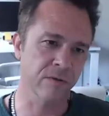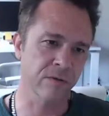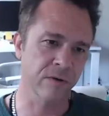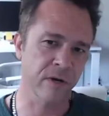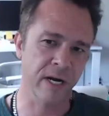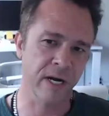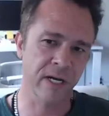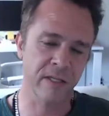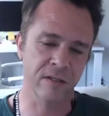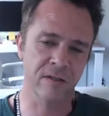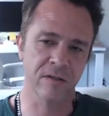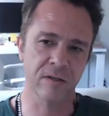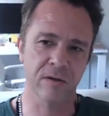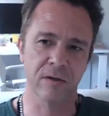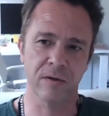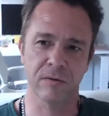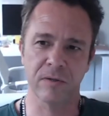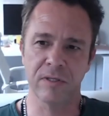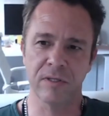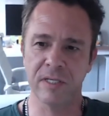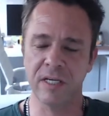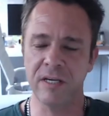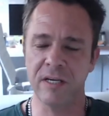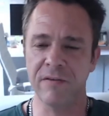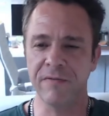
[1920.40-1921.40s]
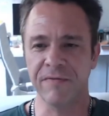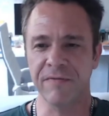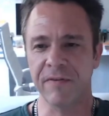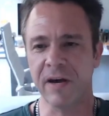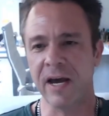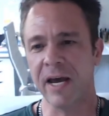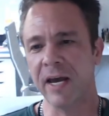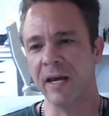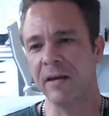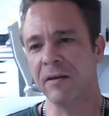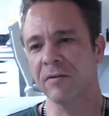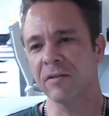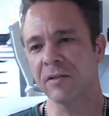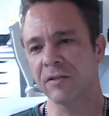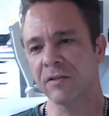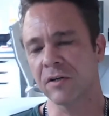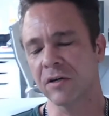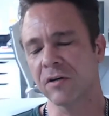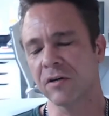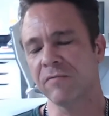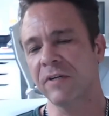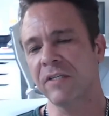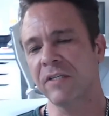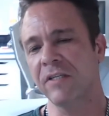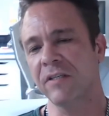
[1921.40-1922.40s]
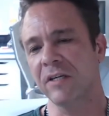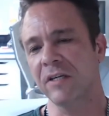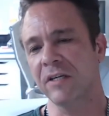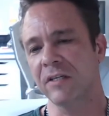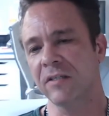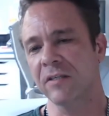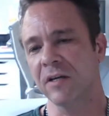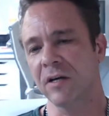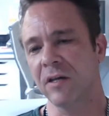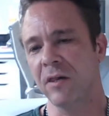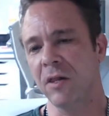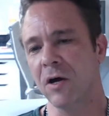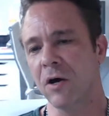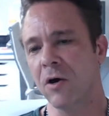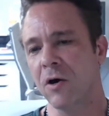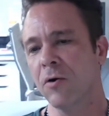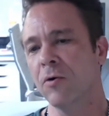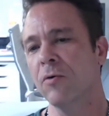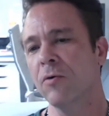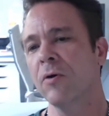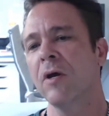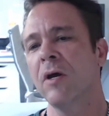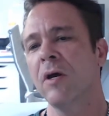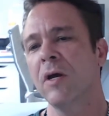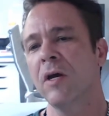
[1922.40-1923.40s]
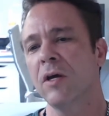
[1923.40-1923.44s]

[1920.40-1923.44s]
right? So DeFi services allow...